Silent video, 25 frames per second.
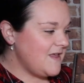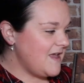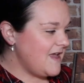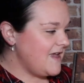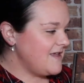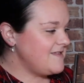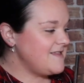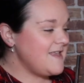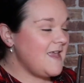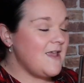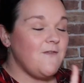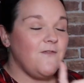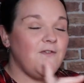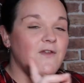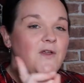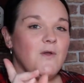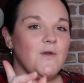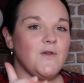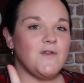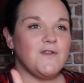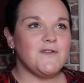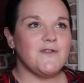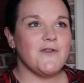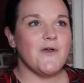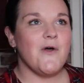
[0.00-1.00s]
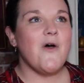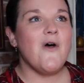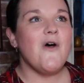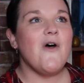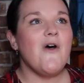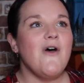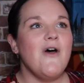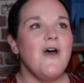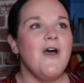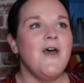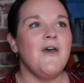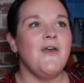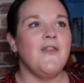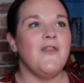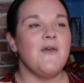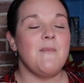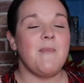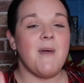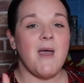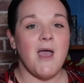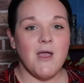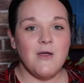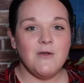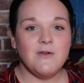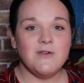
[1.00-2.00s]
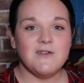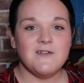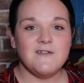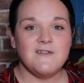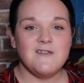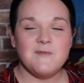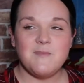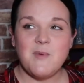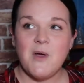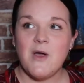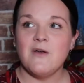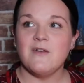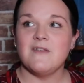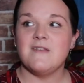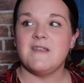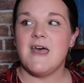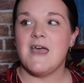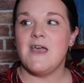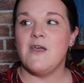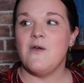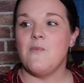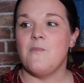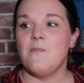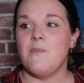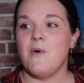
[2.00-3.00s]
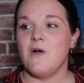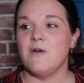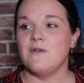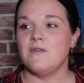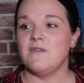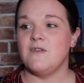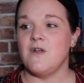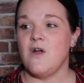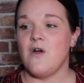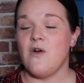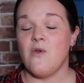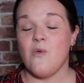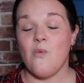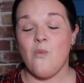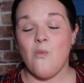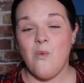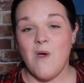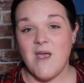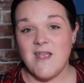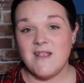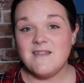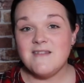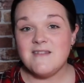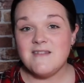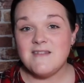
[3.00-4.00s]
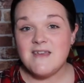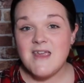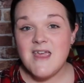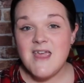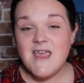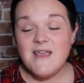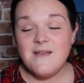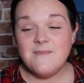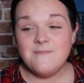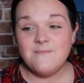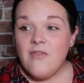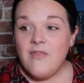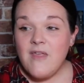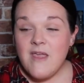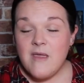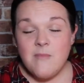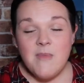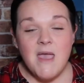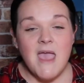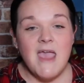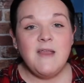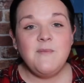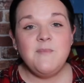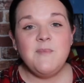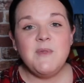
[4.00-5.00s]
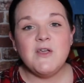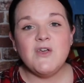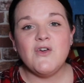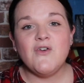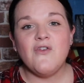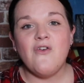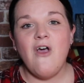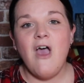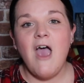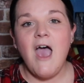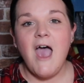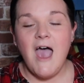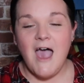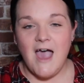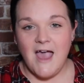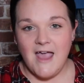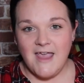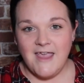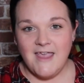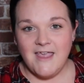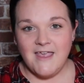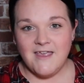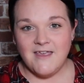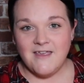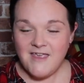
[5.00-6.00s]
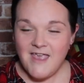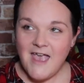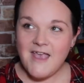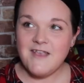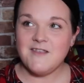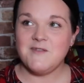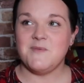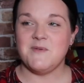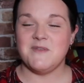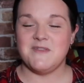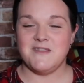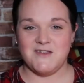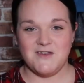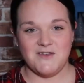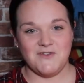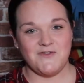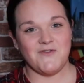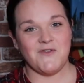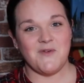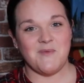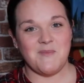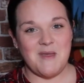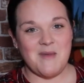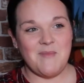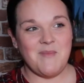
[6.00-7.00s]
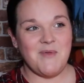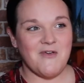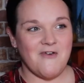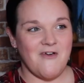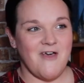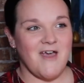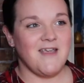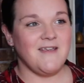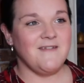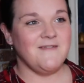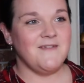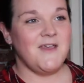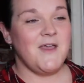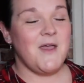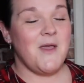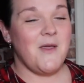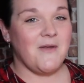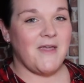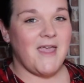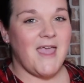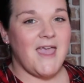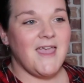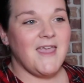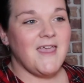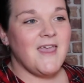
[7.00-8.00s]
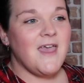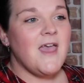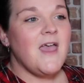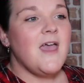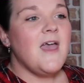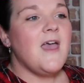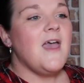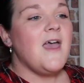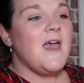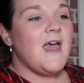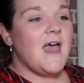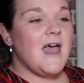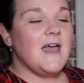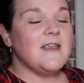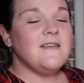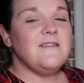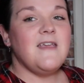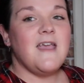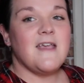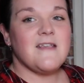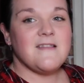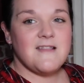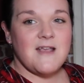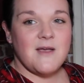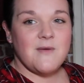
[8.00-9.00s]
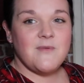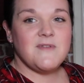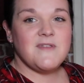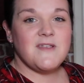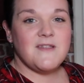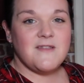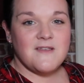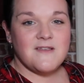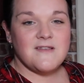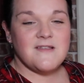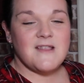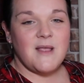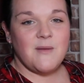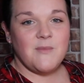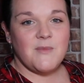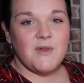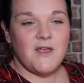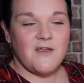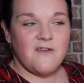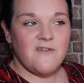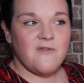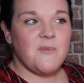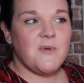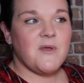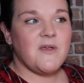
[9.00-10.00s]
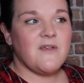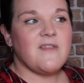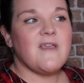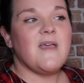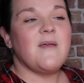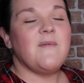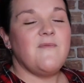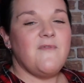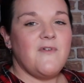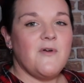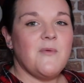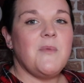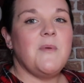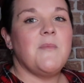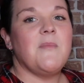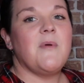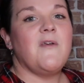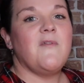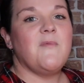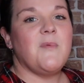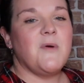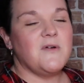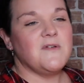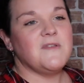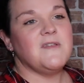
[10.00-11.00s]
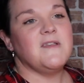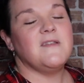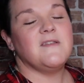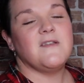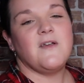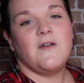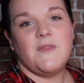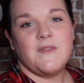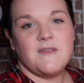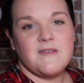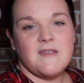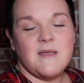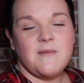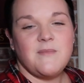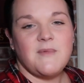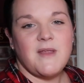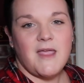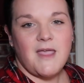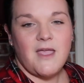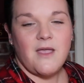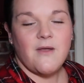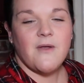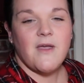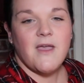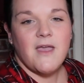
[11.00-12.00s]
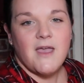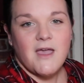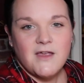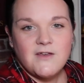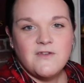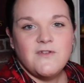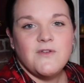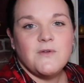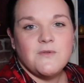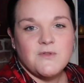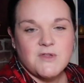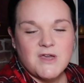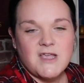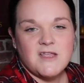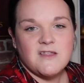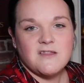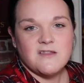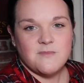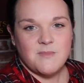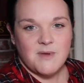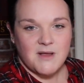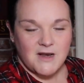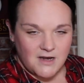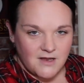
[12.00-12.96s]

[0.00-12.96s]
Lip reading: this. If you saw the potions box that I unboxed on Wednesday, they made me cry. Yes, Wizarding Trunk made me cry. Okay, and yes, I was in the same clothes because I am filming both boxes on the same day. Okay, I do change my